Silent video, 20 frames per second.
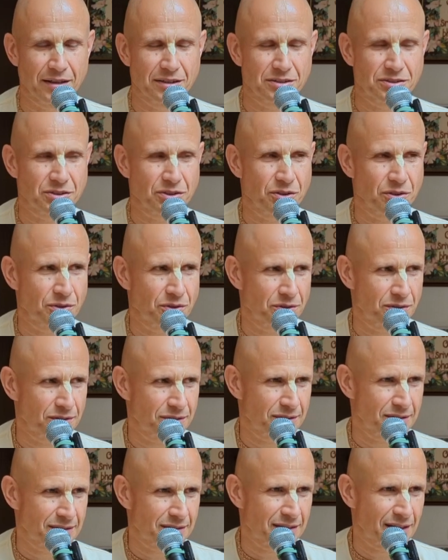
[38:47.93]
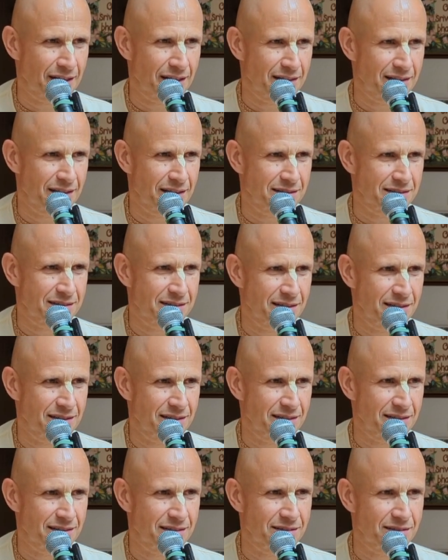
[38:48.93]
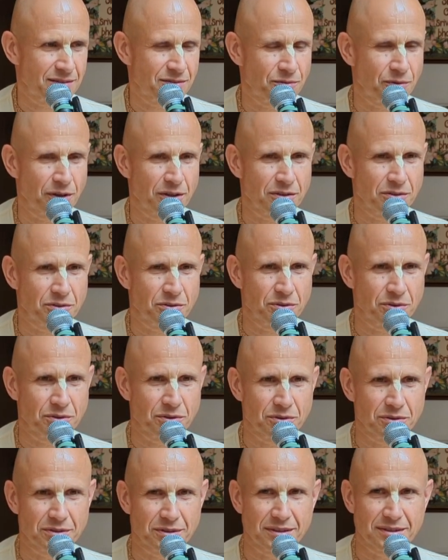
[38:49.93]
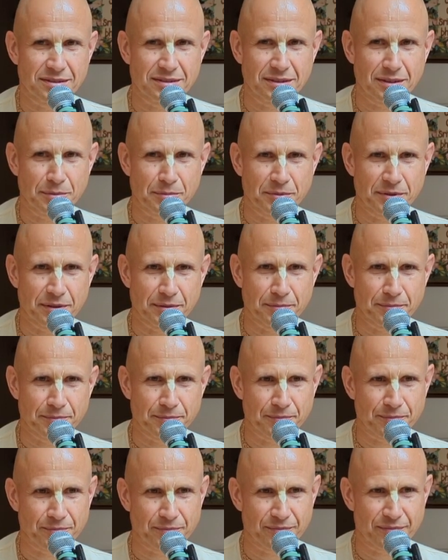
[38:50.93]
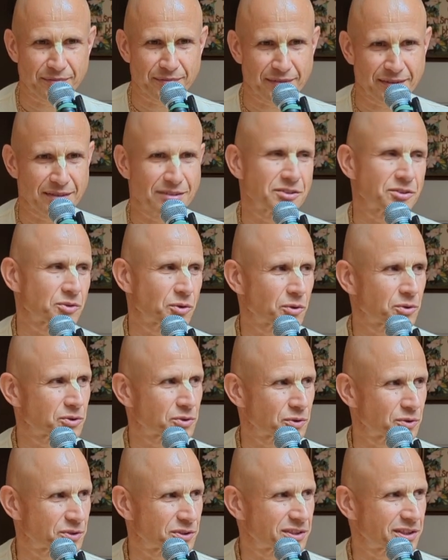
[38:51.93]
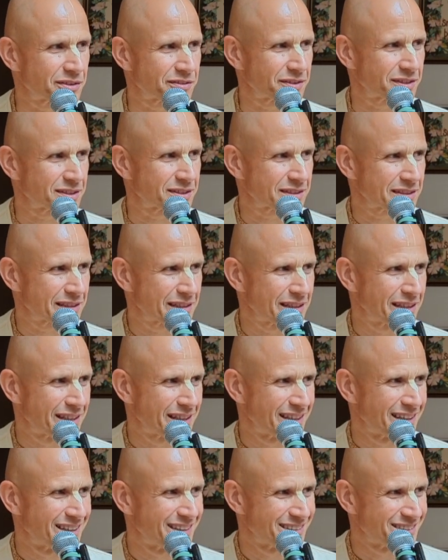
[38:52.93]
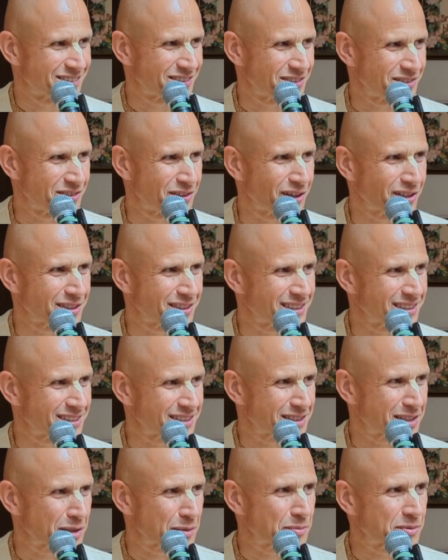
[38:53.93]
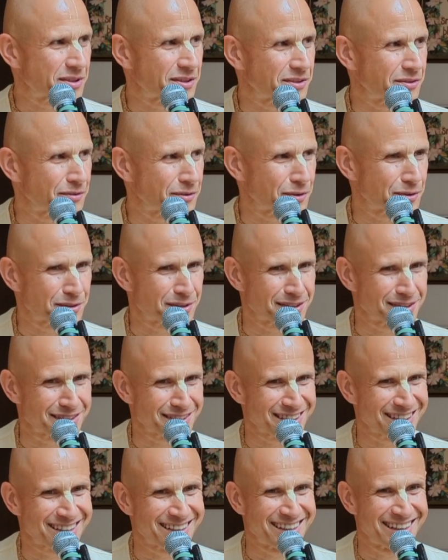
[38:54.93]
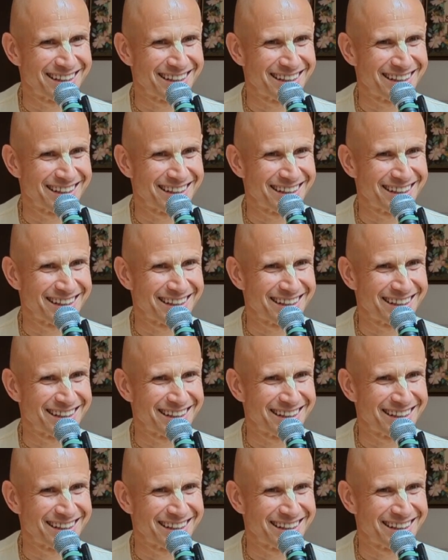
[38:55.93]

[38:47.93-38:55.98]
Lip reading: So Kalidas didn't want to disturb them. This is also service, to not disturb the devotees.